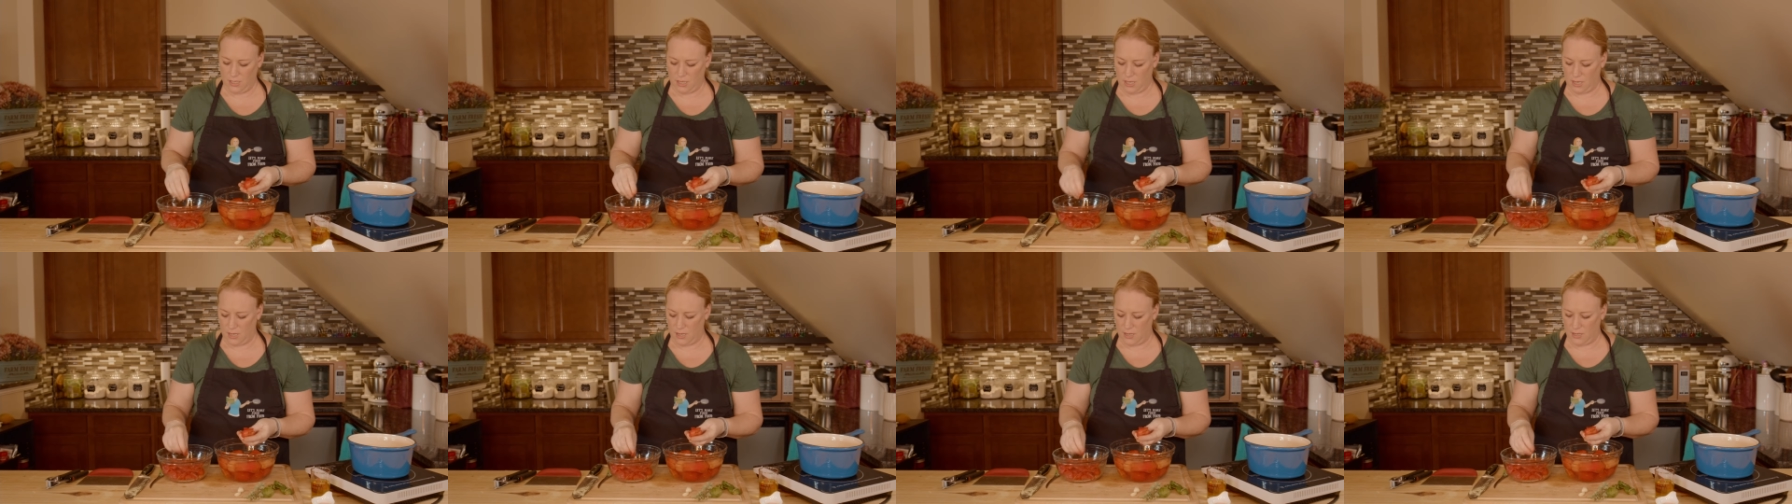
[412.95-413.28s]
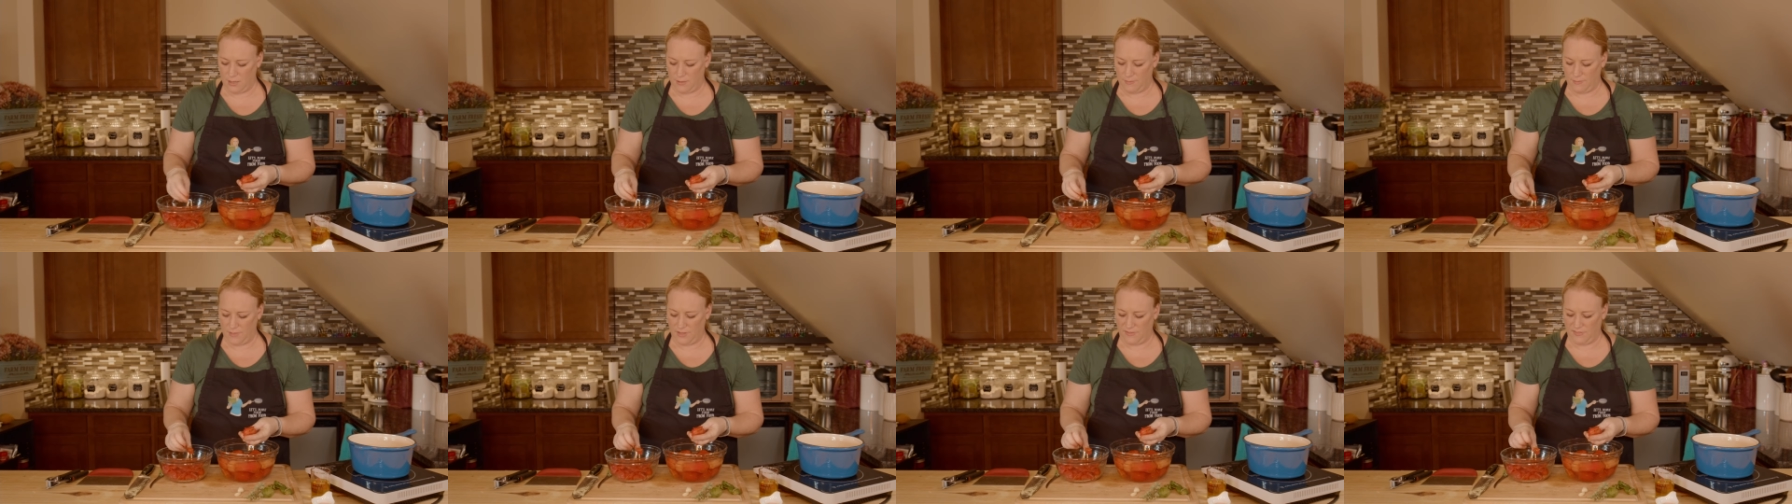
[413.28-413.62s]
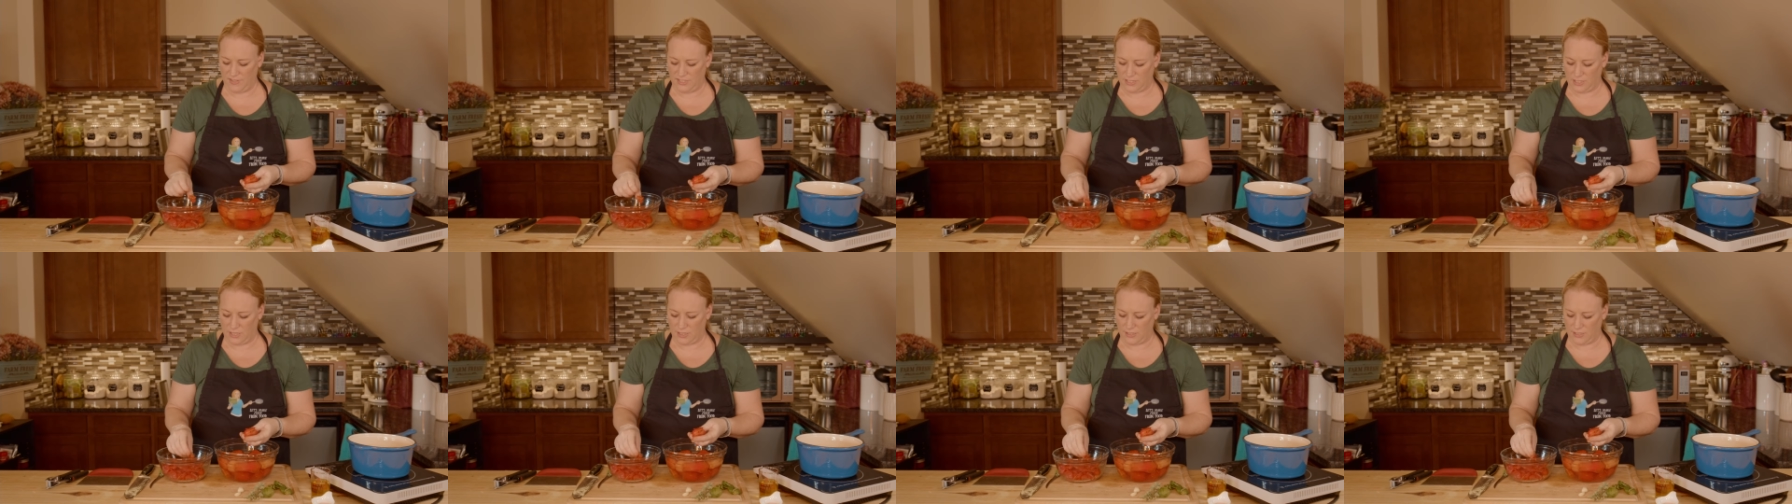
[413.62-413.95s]
Um, if
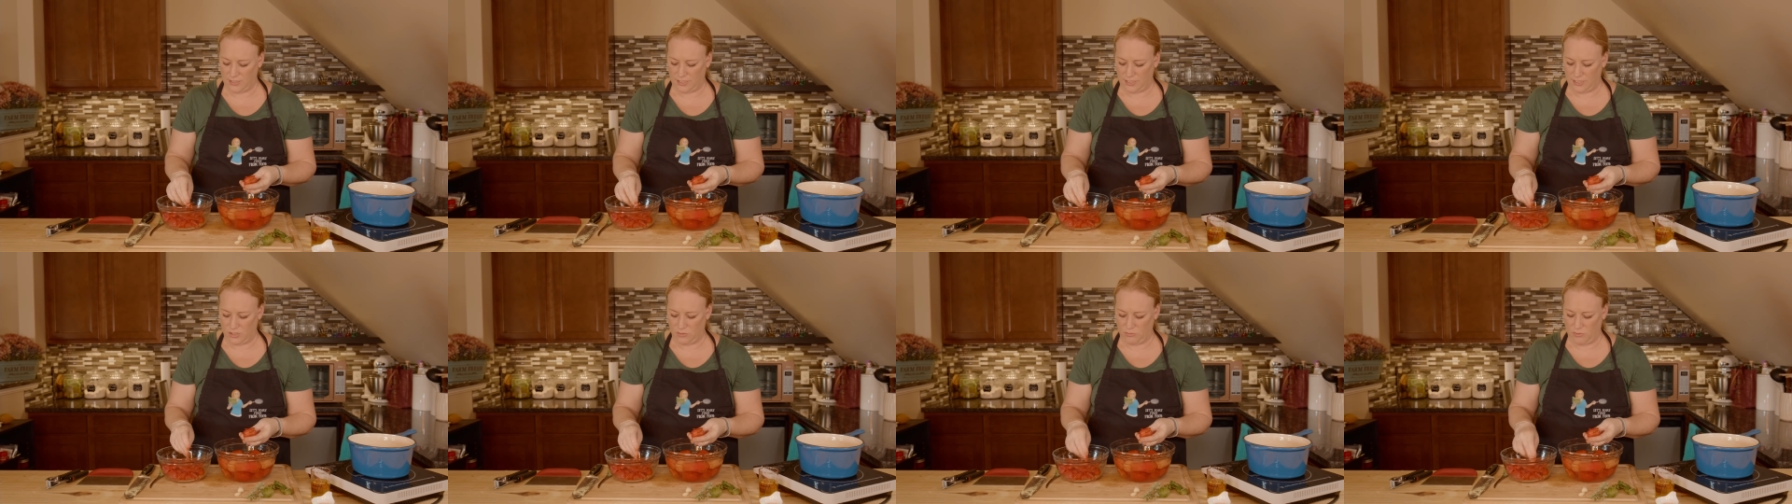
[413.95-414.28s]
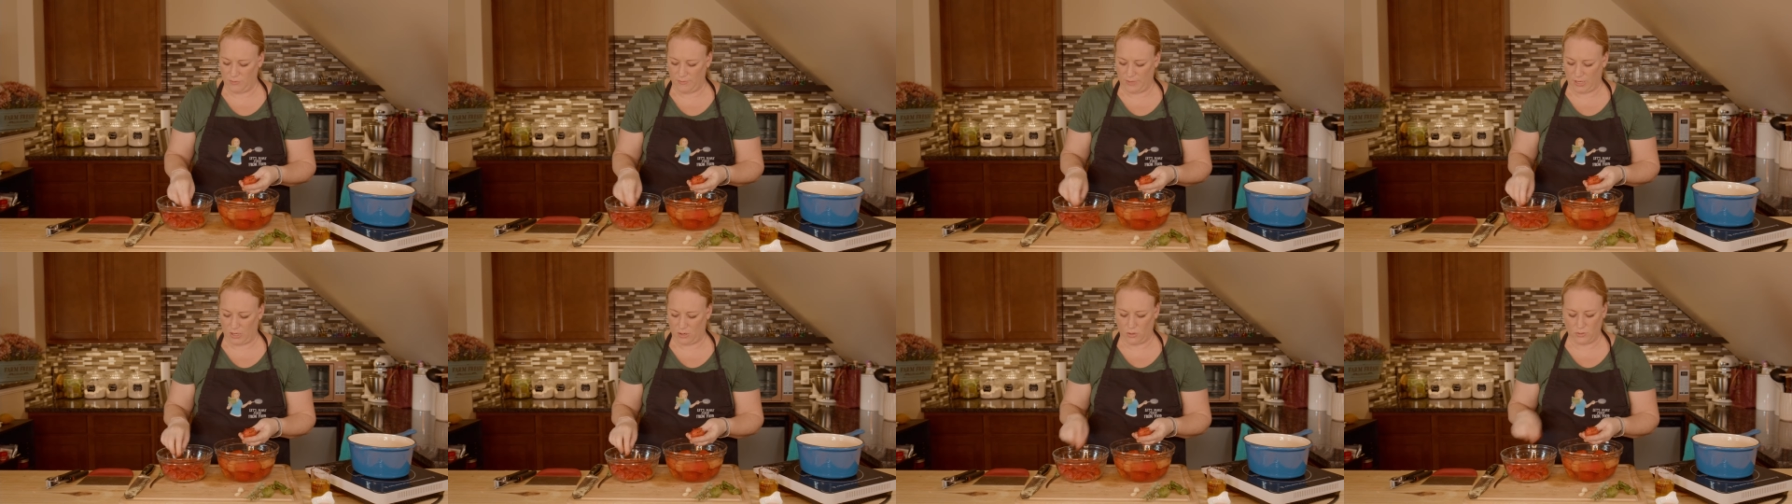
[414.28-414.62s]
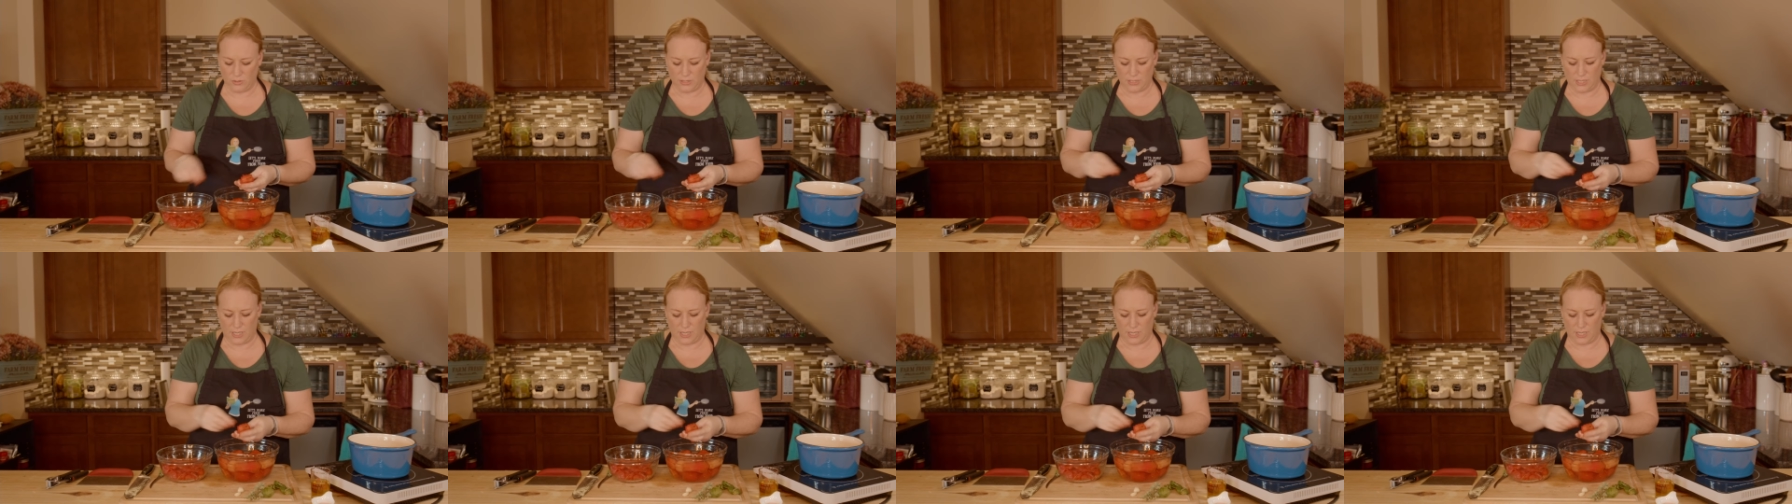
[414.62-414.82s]
it's sausage, we make our own